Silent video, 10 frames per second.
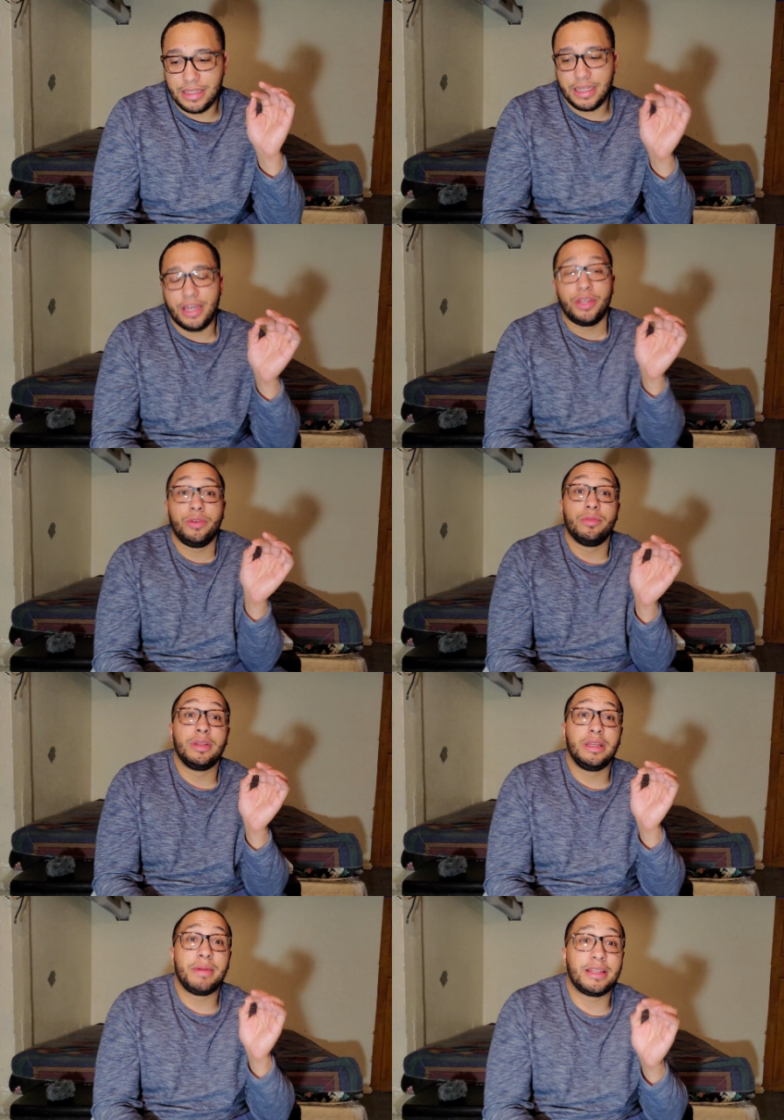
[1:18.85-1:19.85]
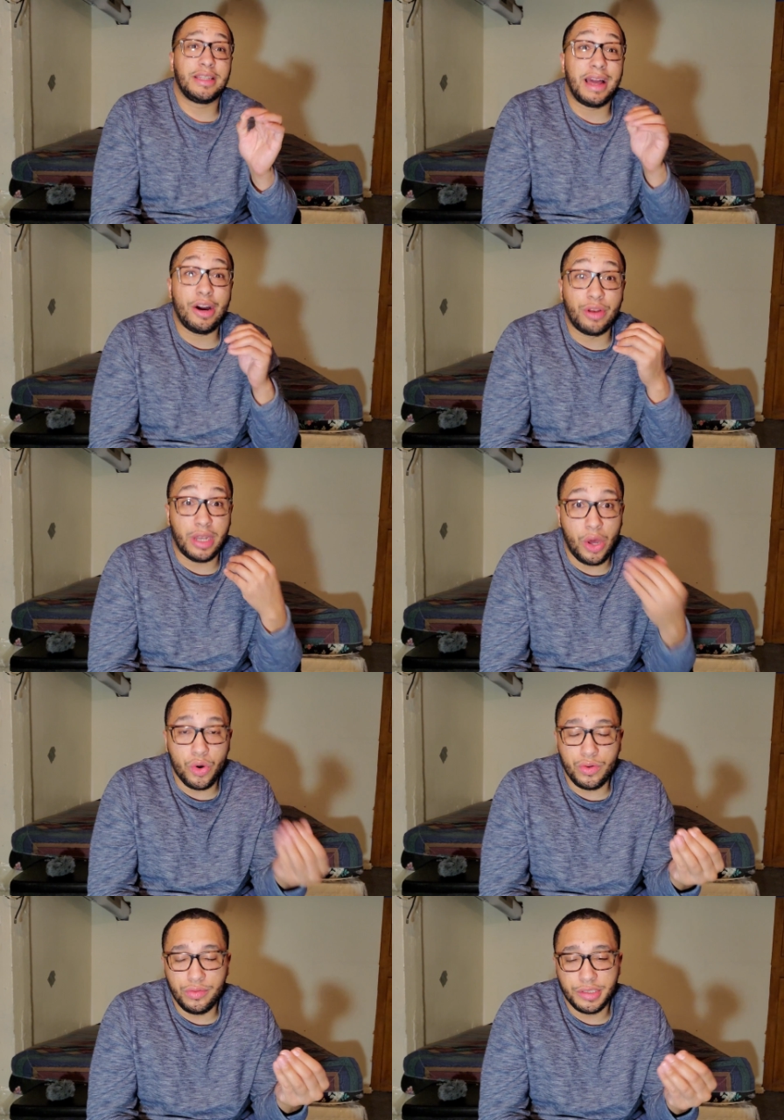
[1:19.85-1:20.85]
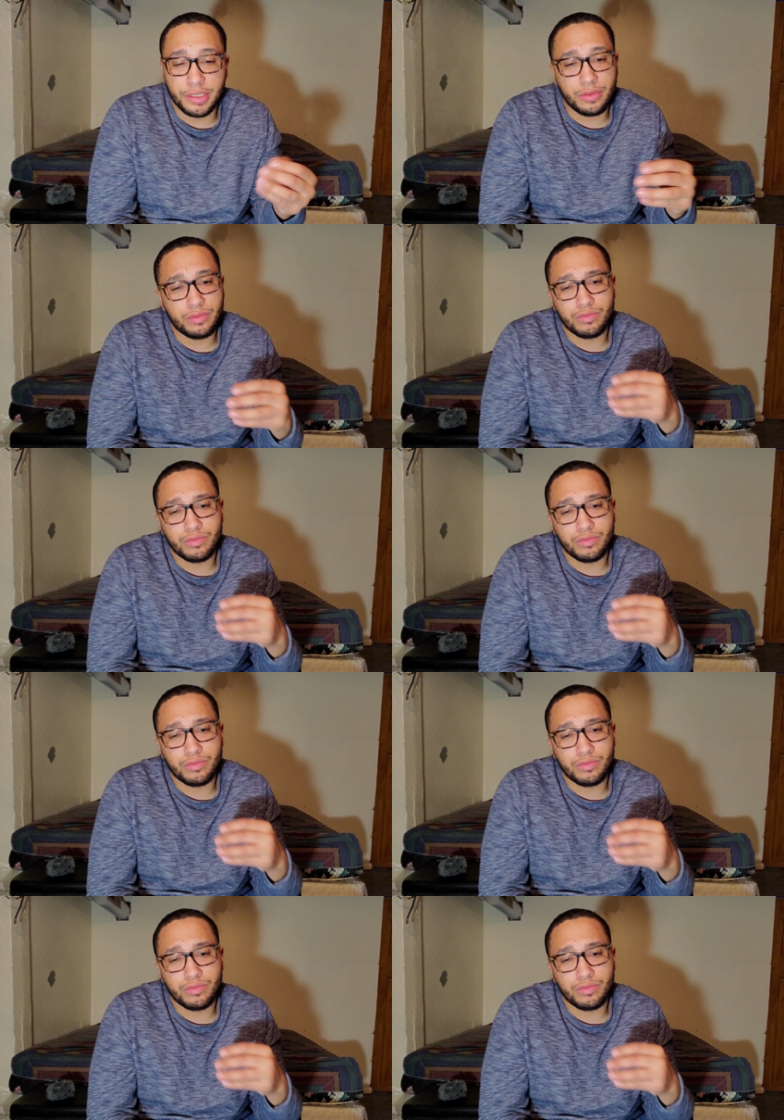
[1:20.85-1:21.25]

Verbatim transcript: tell you the amount of time I go to locals